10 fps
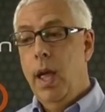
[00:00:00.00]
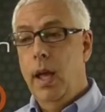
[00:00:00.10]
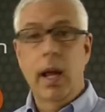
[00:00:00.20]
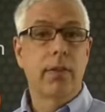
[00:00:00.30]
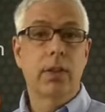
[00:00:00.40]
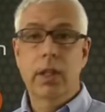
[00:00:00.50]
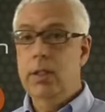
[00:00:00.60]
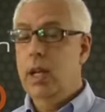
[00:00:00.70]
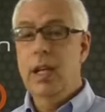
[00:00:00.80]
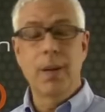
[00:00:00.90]
and have
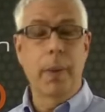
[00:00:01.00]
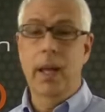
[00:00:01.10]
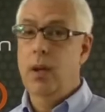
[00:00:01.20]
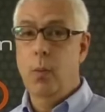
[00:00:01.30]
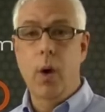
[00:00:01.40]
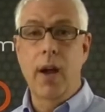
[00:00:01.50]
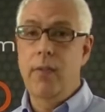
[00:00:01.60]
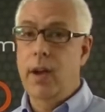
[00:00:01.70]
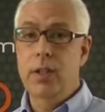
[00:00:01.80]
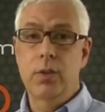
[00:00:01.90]
6 independent
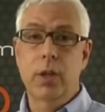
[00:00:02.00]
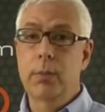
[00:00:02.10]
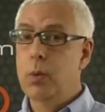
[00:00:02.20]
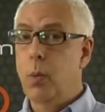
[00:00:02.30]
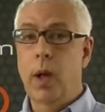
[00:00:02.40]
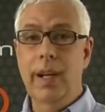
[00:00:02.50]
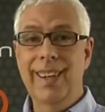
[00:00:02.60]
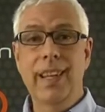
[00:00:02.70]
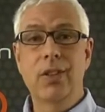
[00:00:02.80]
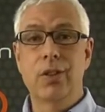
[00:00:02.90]
Wi-Fi streams, 1
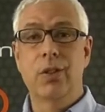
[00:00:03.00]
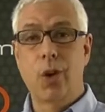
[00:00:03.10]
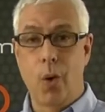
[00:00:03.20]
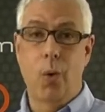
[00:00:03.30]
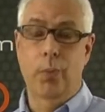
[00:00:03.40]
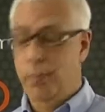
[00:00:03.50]
in each zone.